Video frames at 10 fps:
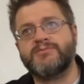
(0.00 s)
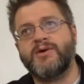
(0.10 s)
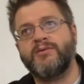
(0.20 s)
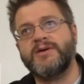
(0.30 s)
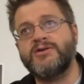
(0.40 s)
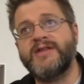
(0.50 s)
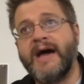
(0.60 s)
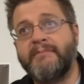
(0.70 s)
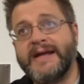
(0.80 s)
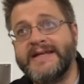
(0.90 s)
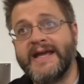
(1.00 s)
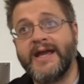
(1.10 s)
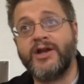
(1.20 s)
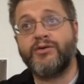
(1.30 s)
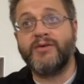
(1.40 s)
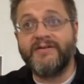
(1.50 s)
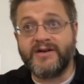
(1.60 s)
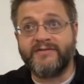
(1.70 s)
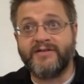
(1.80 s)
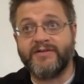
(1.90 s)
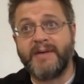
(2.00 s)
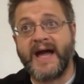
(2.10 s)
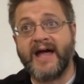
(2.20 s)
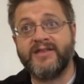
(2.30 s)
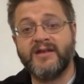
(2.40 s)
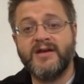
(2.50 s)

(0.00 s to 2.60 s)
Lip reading: Well, we do that by taking a derivative of the path.